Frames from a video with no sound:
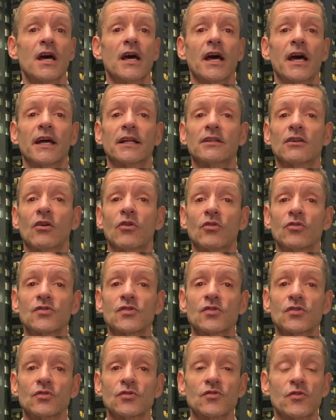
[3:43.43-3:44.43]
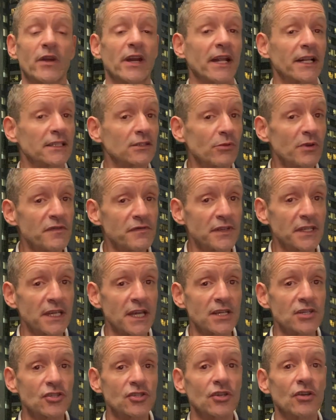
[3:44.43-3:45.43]
and also the
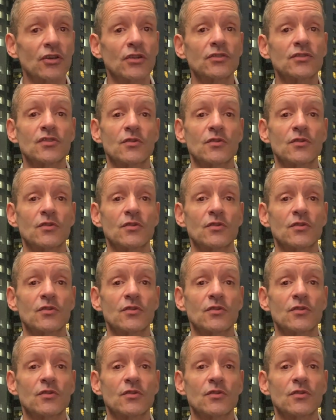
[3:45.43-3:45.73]
electrification,